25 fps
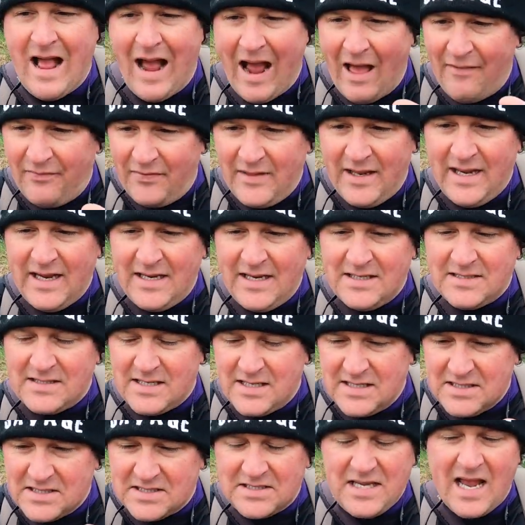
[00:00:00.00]
And
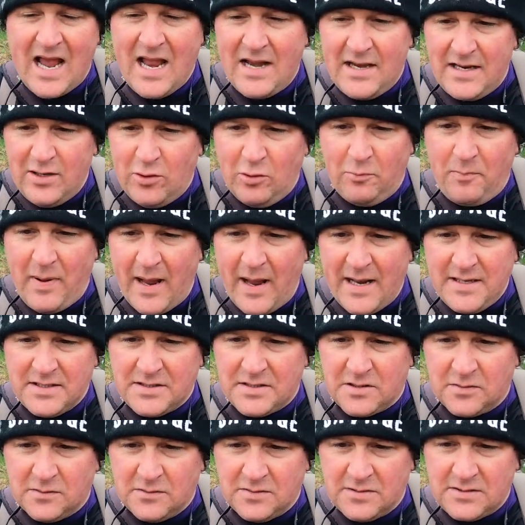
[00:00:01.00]
these Sandeel
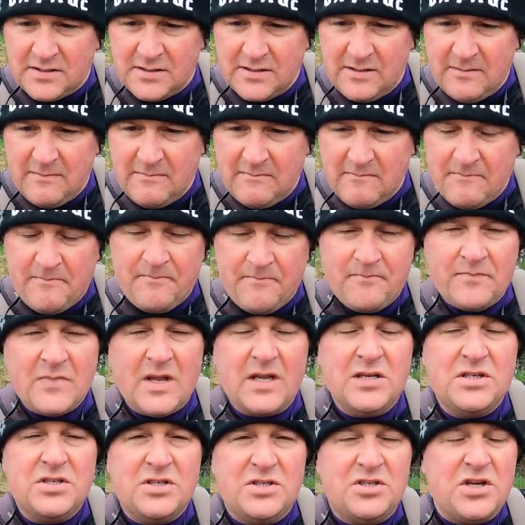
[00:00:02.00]
pencils
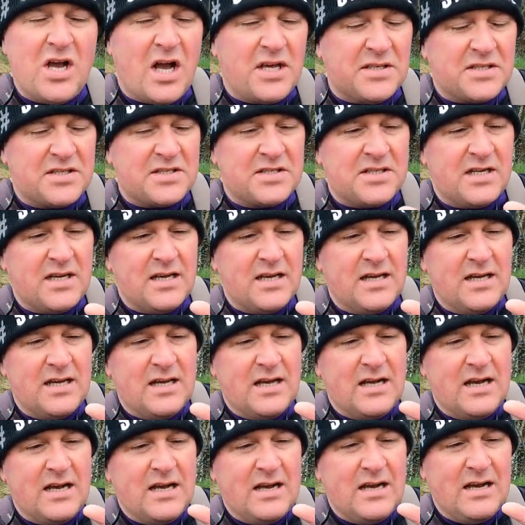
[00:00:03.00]
just
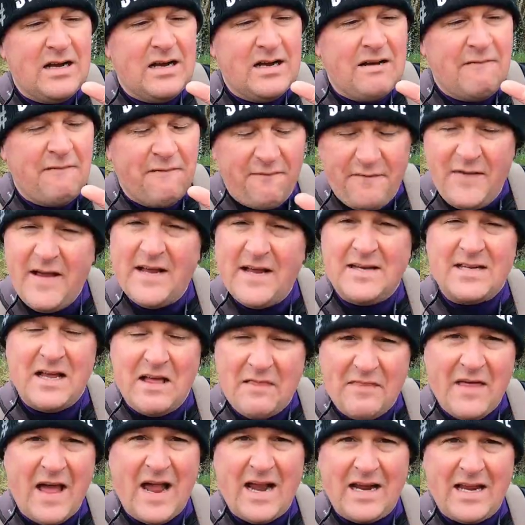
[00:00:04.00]
fit
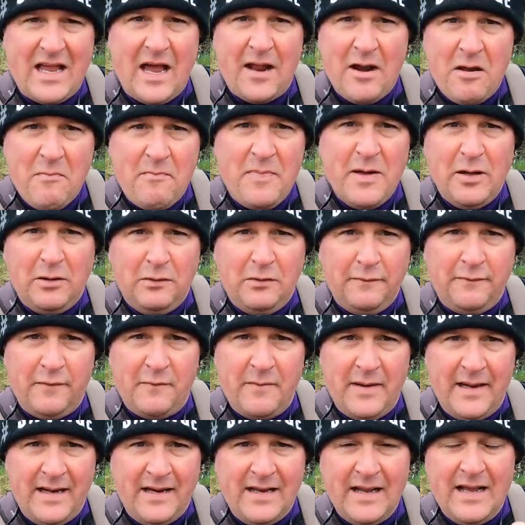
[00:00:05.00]
that kind of bill for
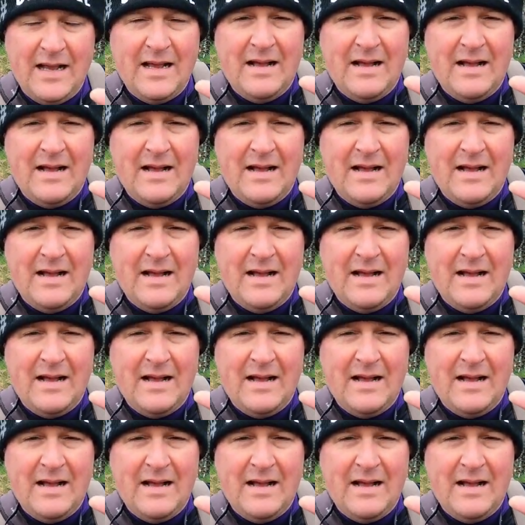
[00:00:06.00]
me.